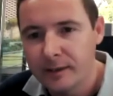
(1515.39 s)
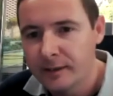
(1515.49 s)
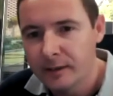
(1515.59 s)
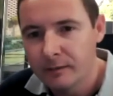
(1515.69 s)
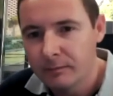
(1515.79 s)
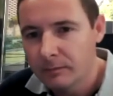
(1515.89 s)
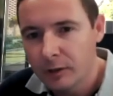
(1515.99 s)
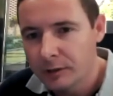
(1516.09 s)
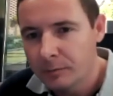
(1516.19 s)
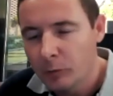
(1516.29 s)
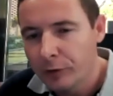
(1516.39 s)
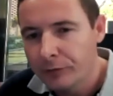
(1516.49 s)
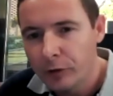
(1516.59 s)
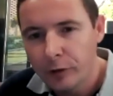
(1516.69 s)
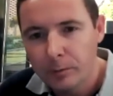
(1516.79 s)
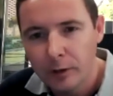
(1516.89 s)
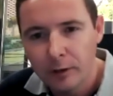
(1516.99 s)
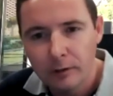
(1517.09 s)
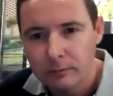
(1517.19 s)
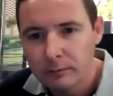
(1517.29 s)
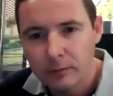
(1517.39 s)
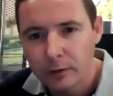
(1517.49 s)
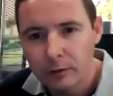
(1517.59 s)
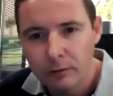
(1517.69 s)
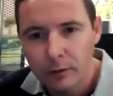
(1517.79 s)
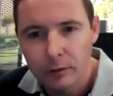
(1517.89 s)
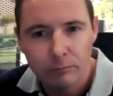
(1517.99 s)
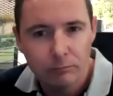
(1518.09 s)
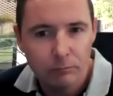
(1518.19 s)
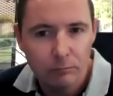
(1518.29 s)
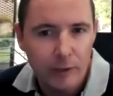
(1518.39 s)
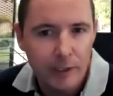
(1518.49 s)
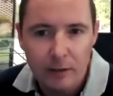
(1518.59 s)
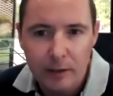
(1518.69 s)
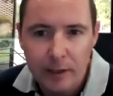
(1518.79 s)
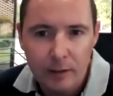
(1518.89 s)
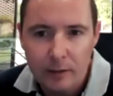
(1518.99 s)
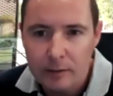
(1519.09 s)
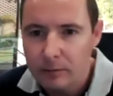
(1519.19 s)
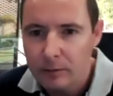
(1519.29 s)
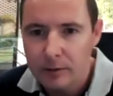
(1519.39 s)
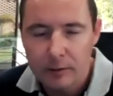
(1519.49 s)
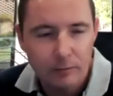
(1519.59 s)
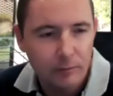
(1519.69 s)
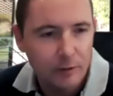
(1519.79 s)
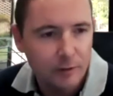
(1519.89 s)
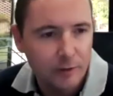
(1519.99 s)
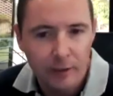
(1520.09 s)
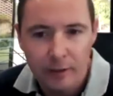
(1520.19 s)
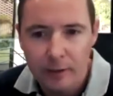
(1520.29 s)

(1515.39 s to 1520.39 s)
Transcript: Is it because it's more affordable, good good rental yields? What's what's going on there?